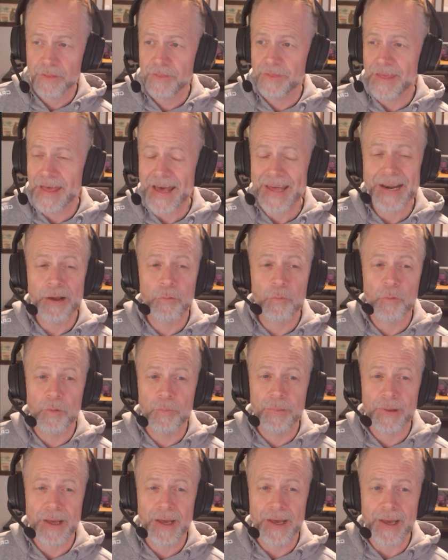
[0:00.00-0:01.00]
That I will
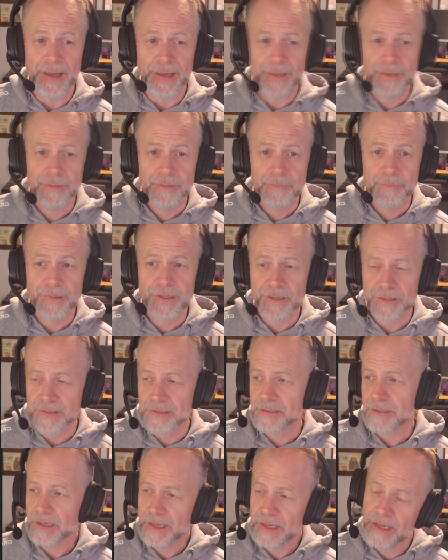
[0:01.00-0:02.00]
buy, because
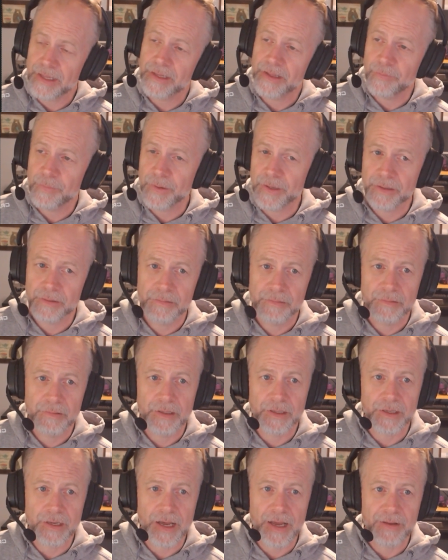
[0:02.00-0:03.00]
again, they've been
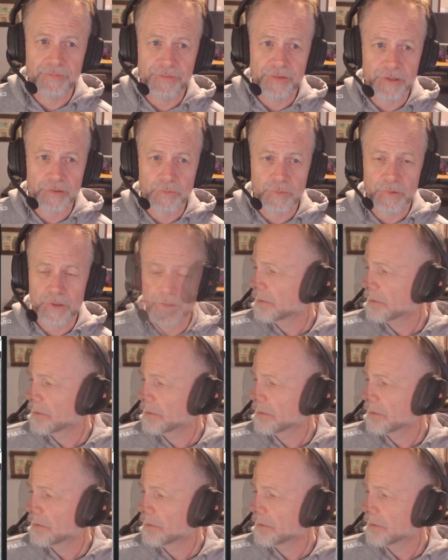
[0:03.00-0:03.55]
in conflict with